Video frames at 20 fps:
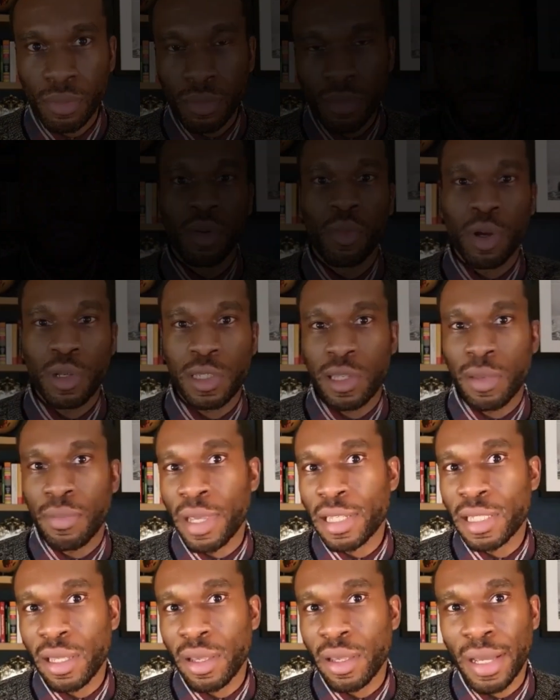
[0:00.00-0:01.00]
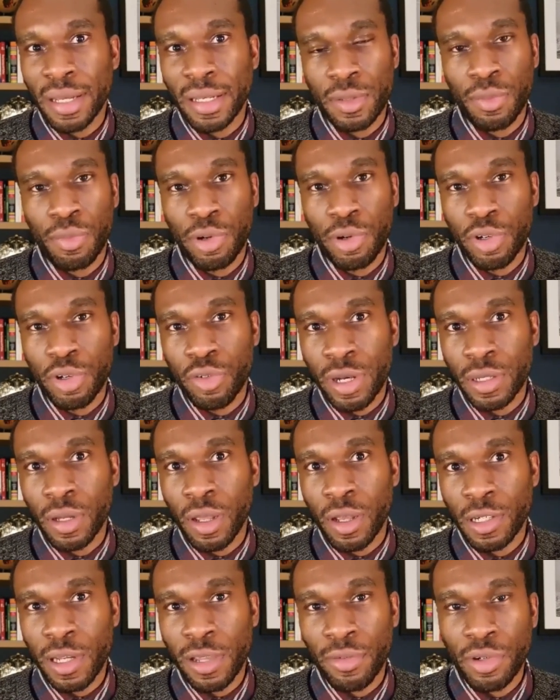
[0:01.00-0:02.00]
What's amazing about this pre-trained
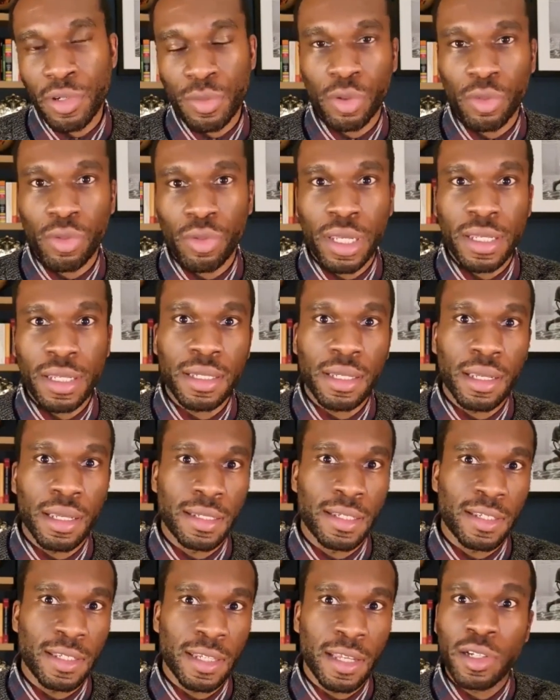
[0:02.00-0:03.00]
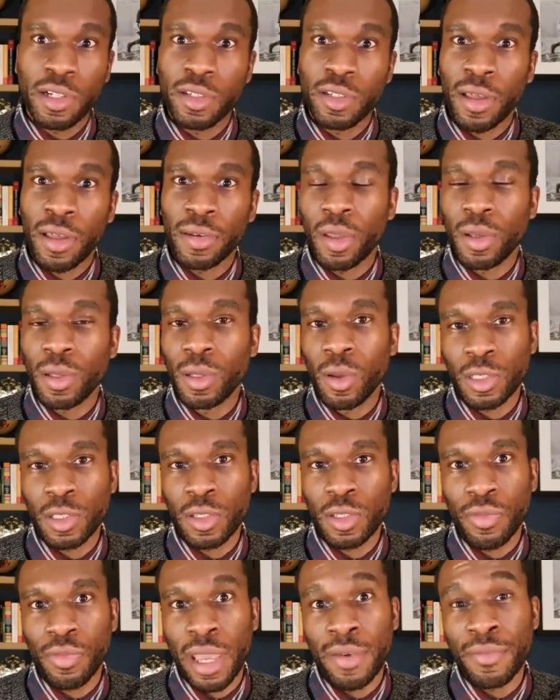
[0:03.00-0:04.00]
large language model is it's essentially done a lot
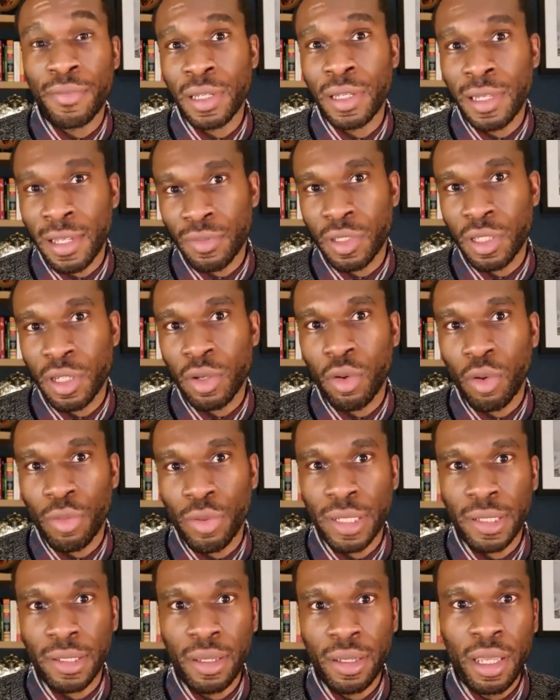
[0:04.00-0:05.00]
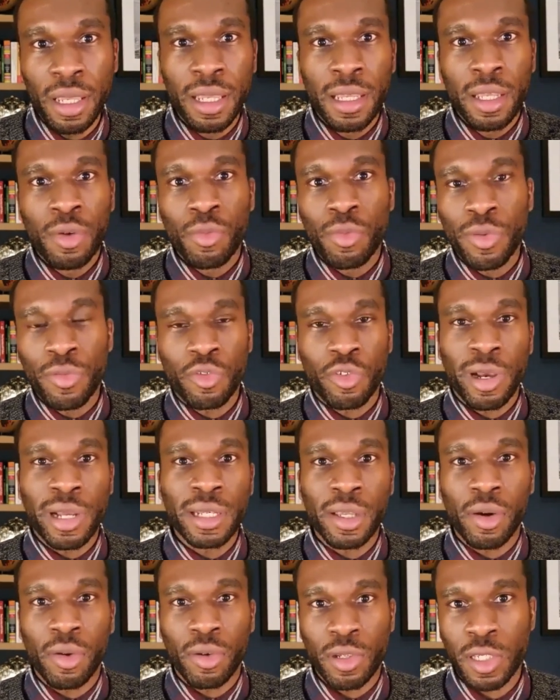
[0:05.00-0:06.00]
of heavy lifting already. We've trained
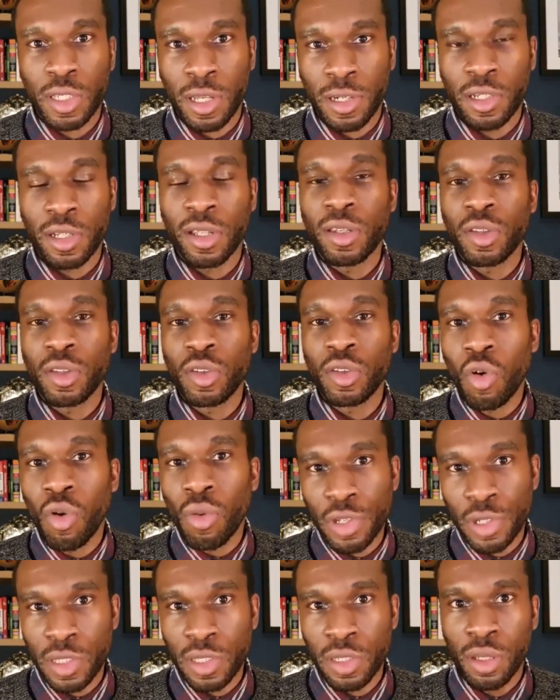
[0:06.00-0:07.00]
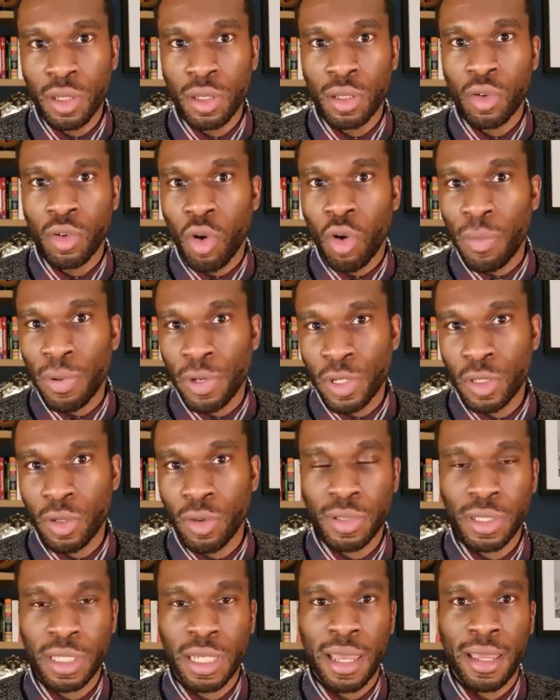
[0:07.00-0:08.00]
it on such an enormous corpus
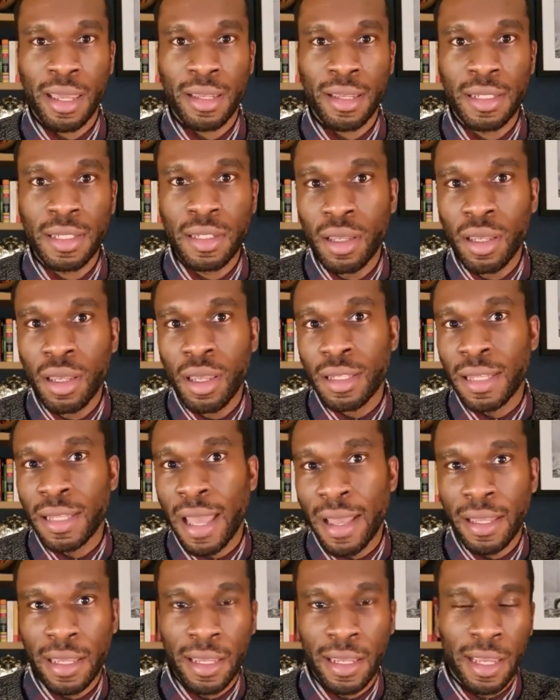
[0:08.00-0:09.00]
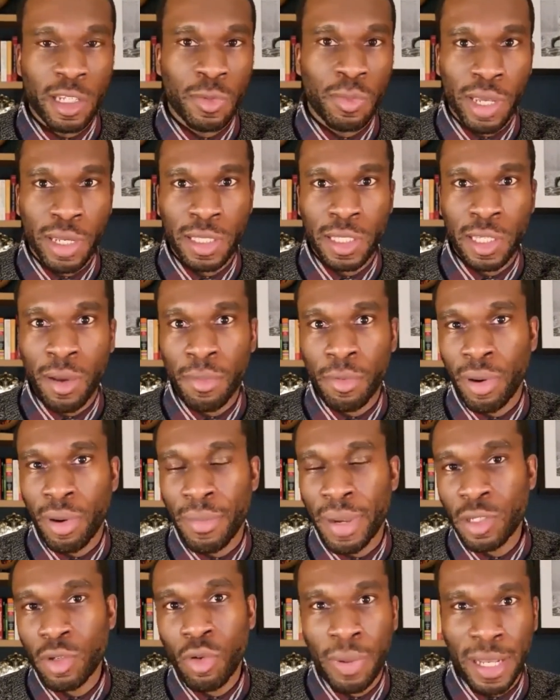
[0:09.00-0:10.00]
of text that it has picked up
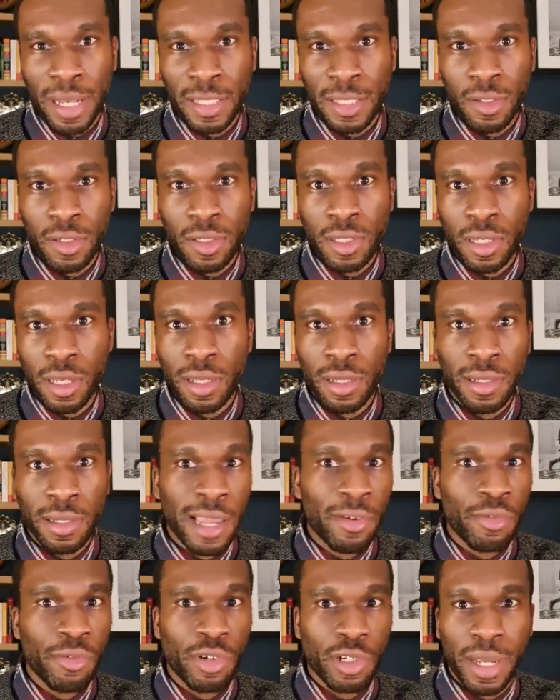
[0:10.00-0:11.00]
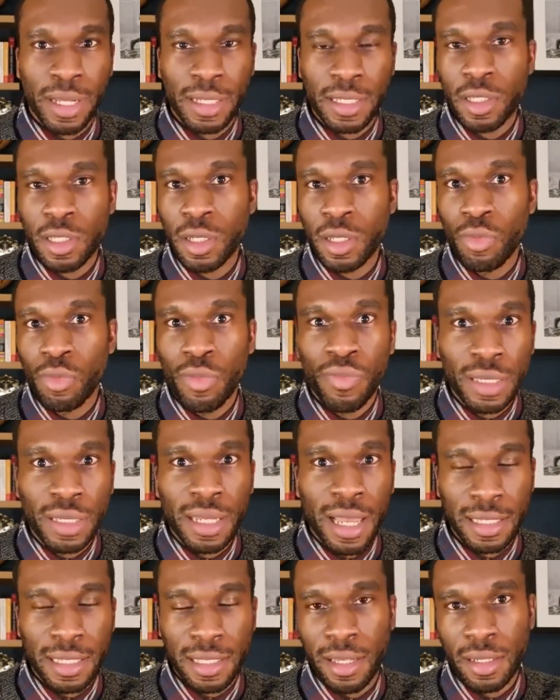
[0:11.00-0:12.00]
grammatical patterns and language patterns within
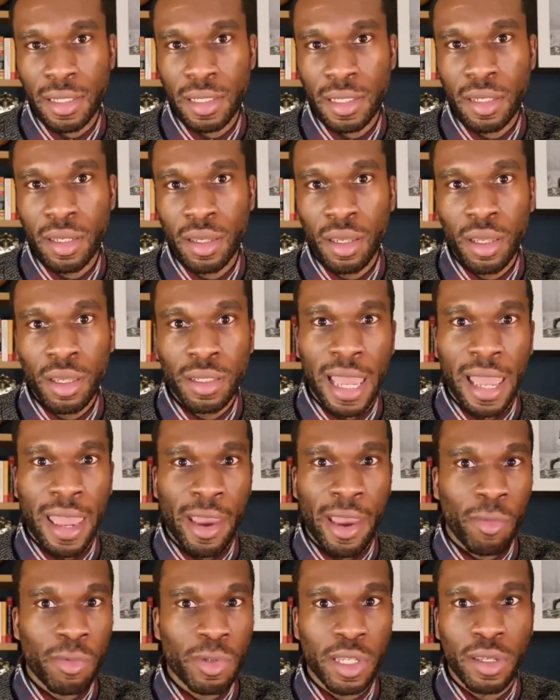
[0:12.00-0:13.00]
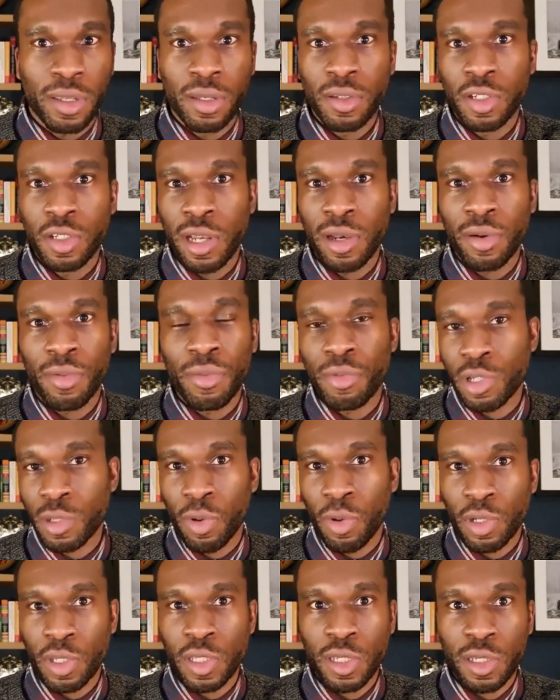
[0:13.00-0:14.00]
that text that helps it generate
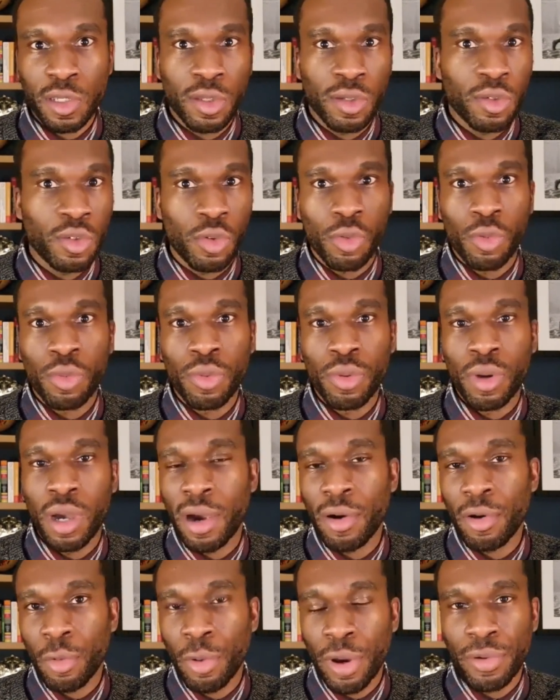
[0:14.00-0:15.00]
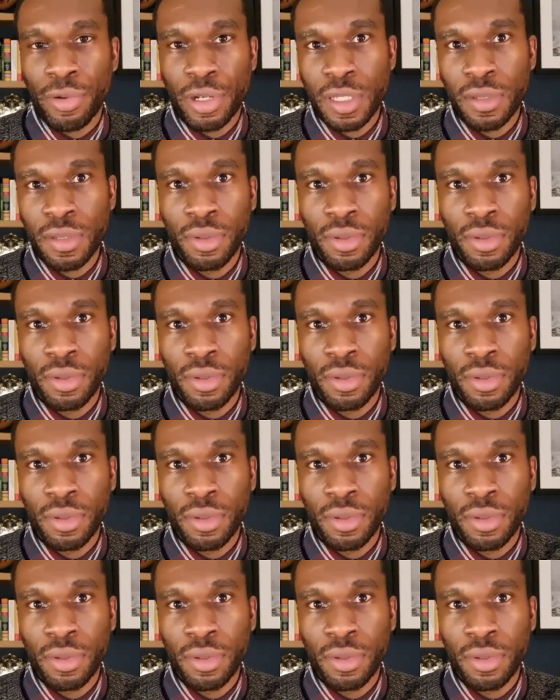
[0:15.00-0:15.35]
responses to our queries.